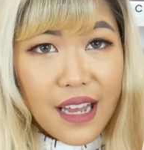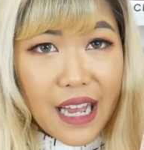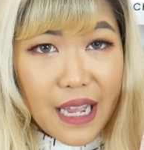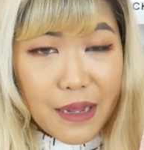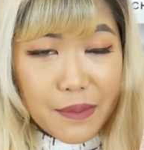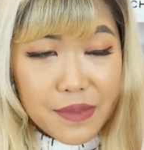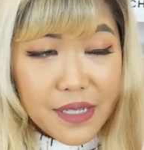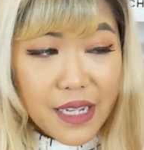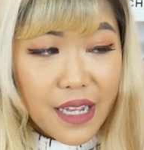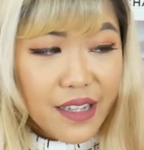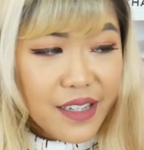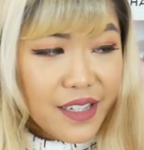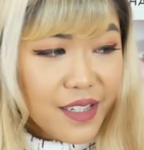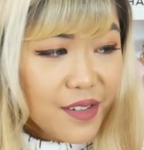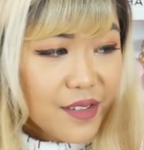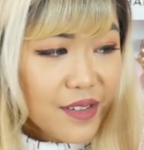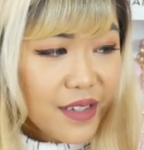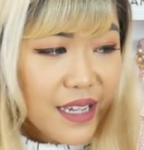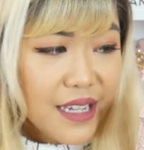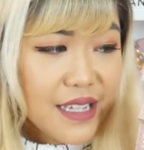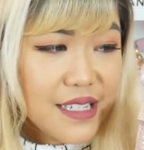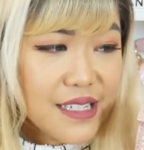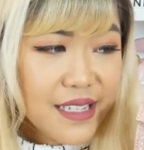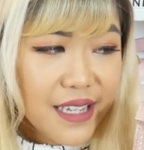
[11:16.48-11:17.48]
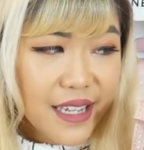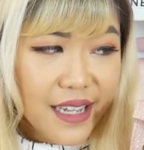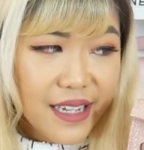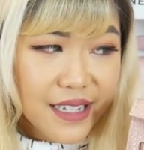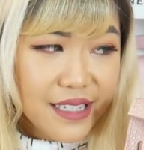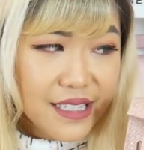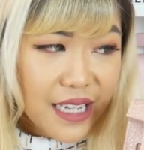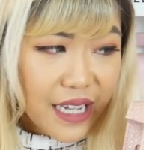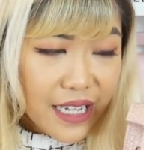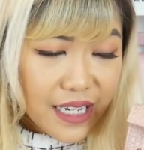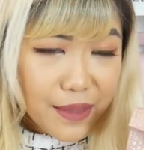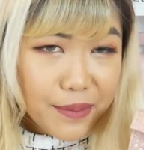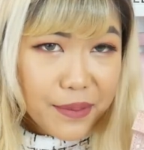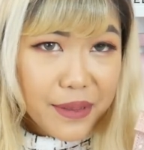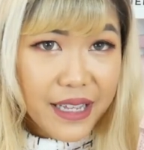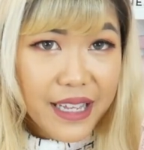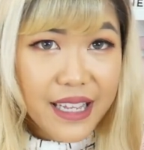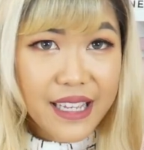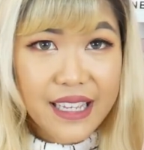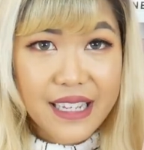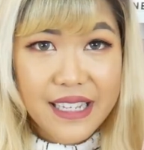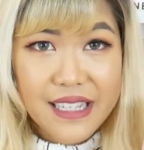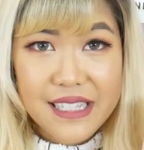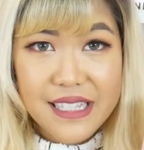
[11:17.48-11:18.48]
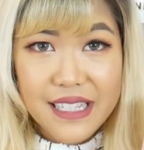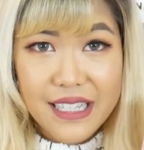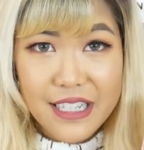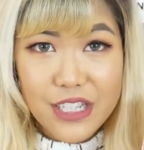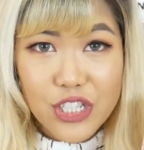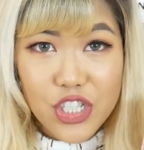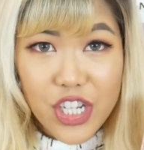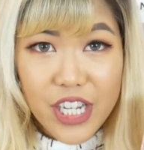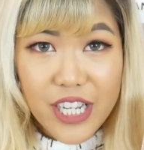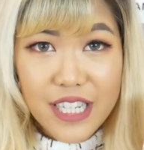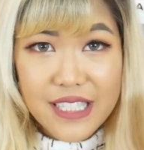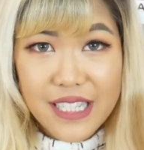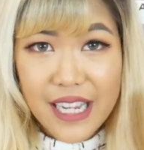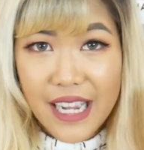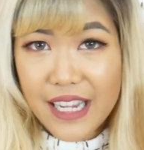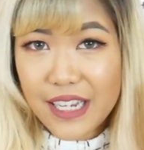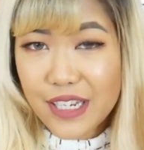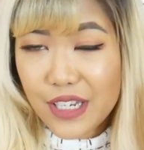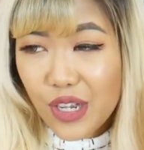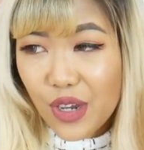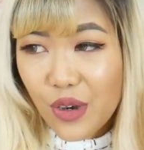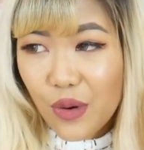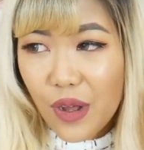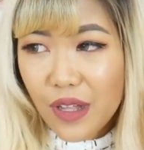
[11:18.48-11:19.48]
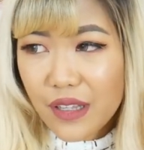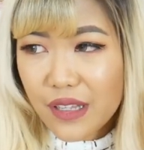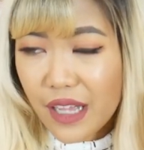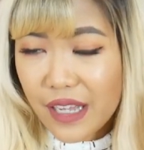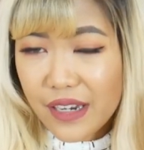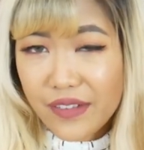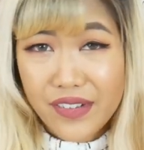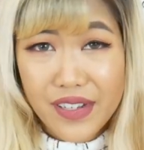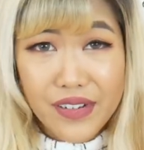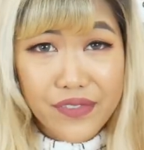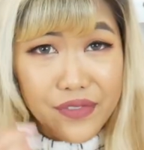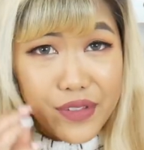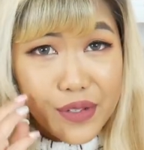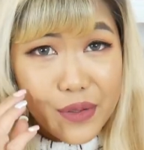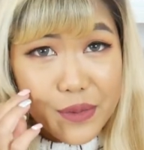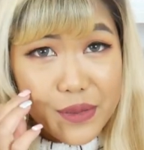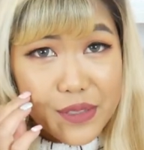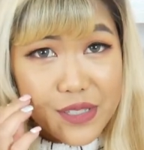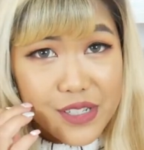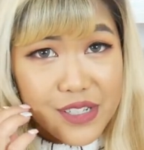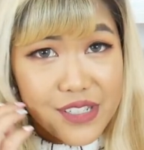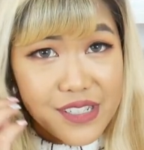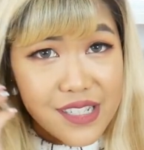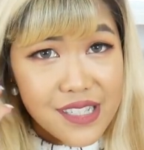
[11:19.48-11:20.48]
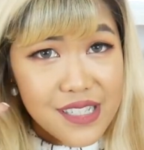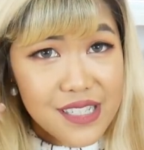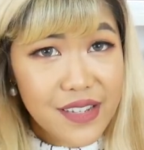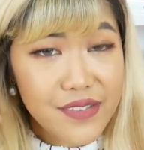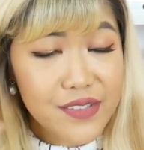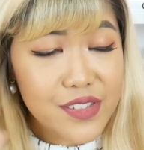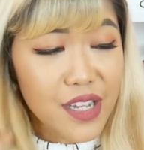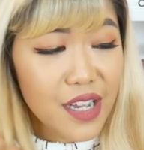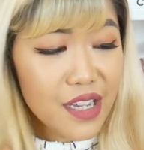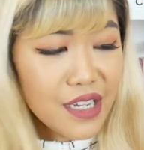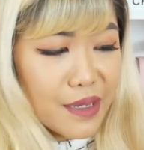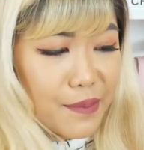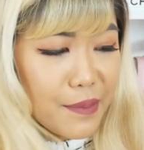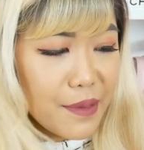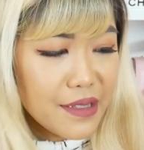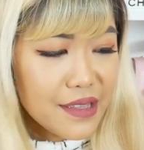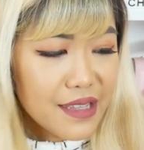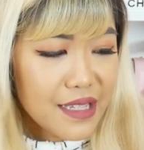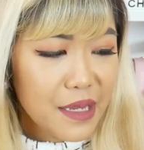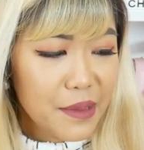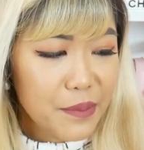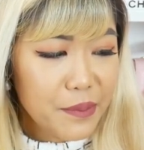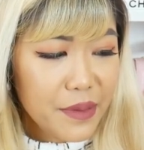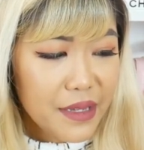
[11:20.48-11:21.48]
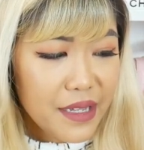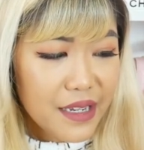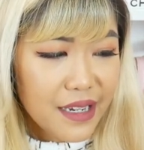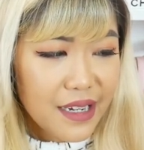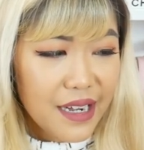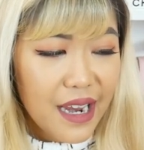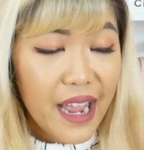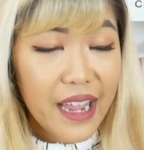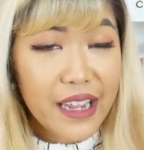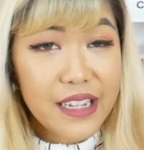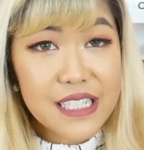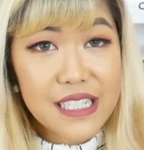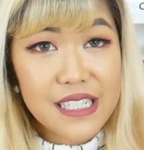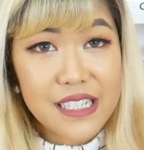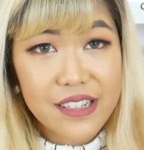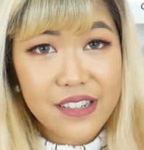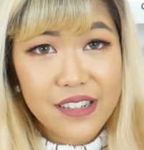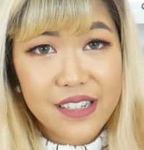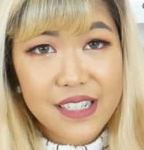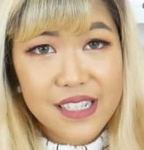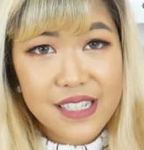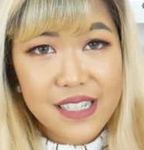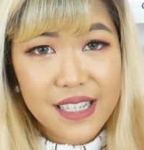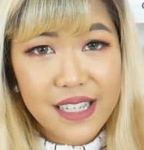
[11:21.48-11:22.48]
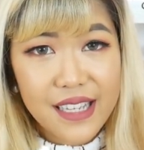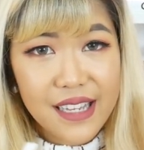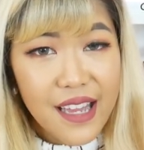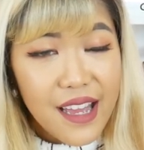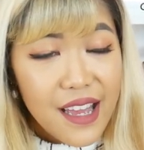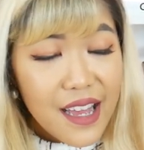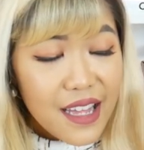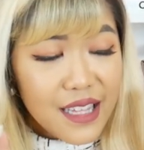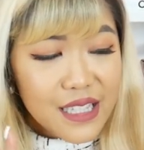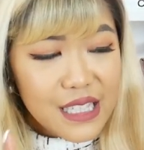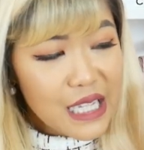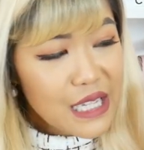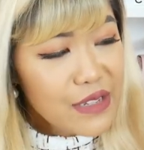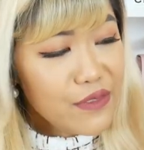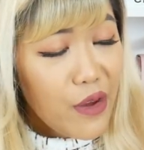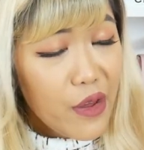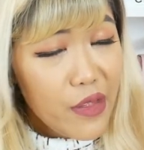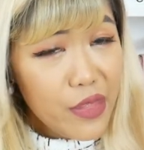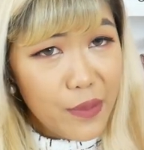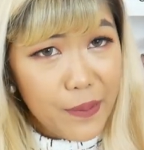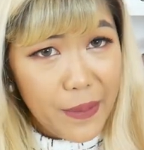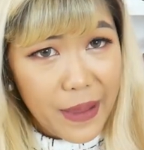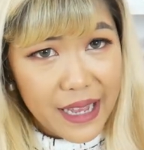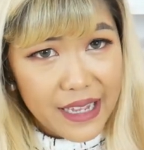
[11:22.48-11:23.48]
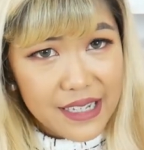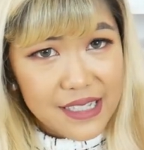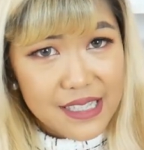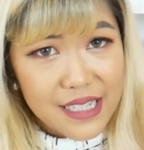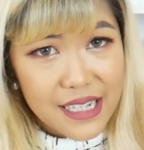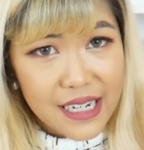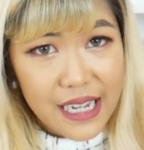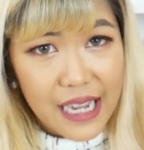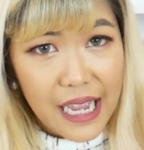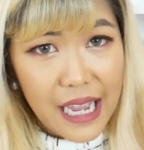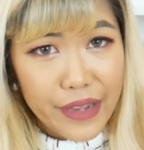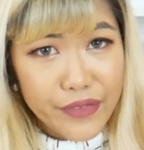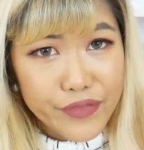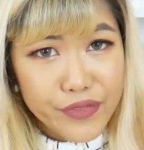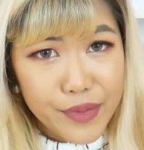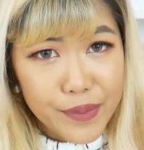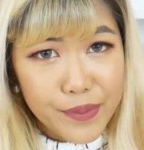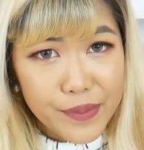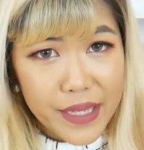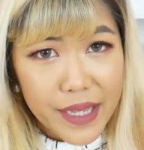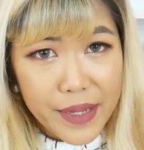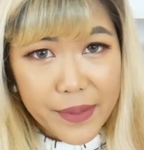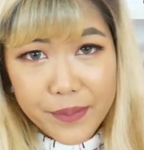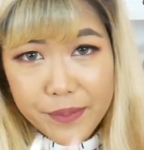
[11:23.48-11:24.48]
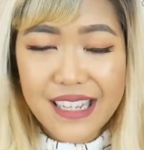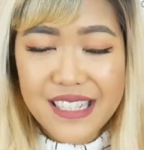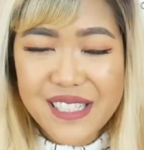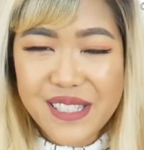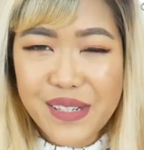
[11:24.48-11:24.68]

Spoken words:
I'm telling you guys, like, Teddy Blake is legit. I know a lot of influencers and stuff talk about them, but I seriously love all the bags that I have from them.